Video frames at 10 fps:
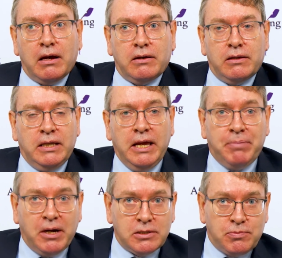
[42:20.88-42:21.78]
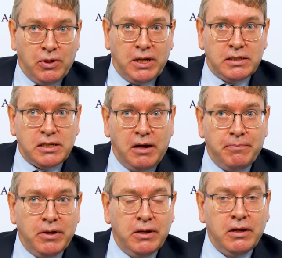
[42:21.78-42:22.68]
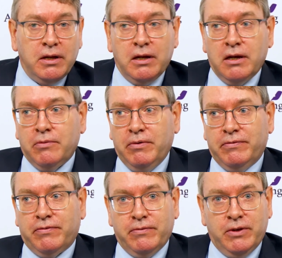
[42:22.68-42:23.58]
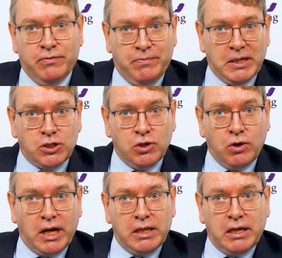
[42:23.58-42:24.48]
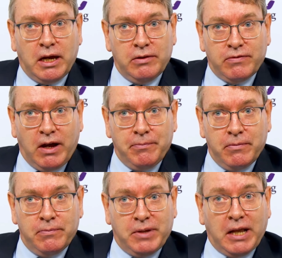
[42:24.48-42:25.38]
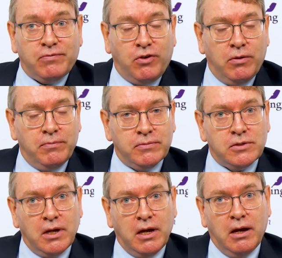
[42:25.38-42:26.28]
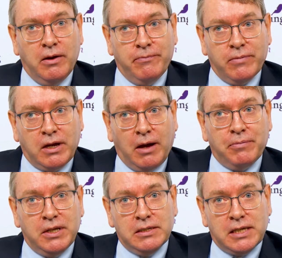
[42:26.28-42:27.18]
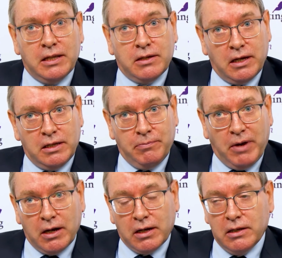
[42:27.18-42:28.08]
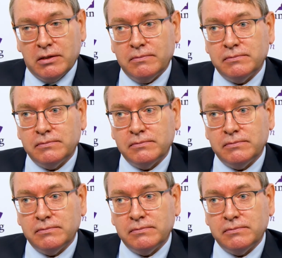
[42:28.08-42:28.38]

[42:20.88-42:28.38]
Libra is one example. We've, you've mentioned already kind of com platforms, um, companies entering the market.